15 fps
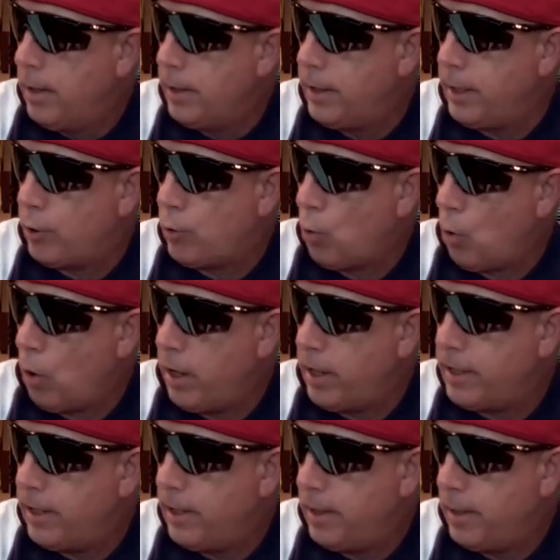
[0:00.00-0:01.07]

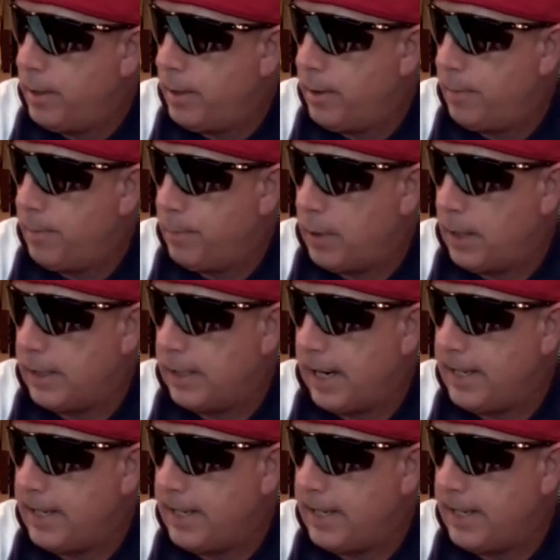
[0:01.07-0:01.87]
Detroit plus